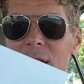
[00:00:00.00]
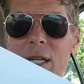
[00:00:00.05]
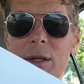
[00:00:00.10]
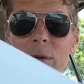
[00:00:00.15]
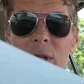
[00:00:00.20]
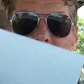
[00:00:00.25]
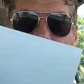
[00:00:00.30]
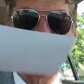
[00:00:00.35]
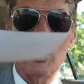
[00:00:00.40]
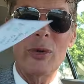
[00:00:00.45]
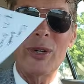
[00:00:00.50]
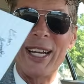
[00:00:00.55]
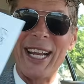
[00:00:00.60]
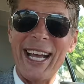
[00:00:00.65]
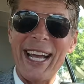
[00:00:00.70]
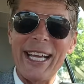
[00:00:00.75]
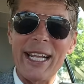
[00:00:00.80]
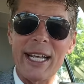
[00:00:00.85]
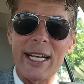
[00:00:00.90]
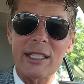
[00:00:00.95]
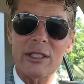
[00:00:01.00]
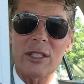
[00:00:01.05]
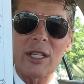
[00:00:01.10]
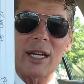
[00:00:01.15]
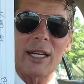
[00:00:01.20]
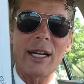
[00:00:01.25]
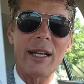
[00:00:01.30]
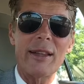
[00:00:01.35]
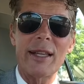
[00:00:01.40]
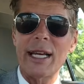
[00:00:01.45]
then do an 8X
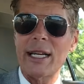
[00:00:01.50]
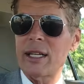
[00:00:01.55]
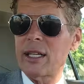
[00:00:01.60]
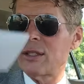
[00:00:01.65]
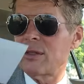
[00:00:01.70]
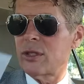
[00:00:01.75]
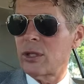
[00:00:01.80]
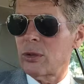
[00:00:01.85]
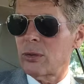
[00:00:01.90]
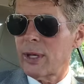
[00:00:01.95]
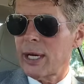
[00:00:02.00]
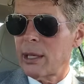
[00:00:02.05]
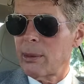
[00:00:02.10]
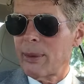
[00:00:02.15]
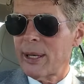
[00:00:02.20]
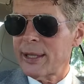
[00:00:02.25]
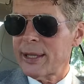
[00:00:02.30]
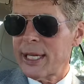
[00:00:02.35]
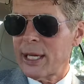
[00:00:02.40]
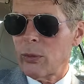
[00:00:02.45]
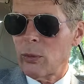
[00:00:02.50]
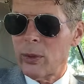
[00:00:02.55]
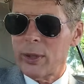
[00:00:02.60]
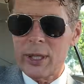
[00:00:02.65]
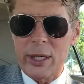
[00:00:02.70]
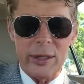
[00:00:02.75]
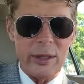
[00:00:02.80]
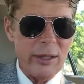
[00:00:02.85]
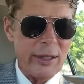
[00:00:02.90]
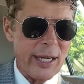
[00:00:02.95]
on it. That gives you right about that
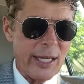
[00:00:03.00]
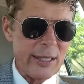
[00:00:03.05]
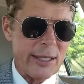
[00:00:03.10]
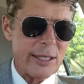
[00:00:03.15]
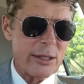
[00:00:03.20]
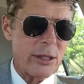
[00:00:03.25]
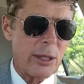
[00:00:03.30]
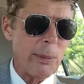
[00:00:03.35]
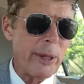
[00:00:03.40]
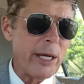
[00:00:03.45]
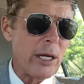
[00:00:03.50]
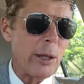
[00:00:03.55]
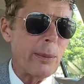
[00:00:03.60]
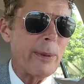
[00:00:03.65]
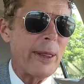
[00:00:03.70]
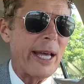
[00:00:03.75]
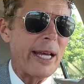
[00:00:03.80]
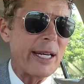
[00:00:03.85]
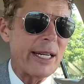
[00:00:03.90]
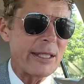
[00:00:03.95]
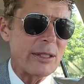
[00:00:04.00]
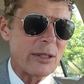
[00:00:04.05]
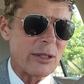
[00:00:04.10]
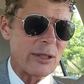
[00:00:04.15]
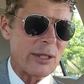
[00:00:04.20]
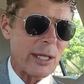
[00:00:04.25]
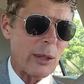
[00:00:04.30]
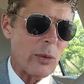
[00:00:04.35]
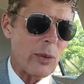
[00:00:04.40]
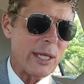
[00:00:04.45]
$100 XRP. Hope that
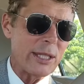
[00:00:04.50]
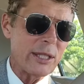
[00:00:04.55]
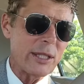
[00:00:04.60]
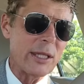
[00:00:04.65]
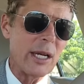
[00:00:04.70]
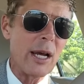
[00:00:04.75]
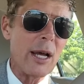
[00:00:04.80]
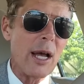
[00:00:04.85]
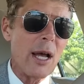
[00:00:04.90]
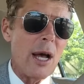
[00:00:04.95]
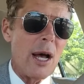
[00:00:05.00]
answers that question.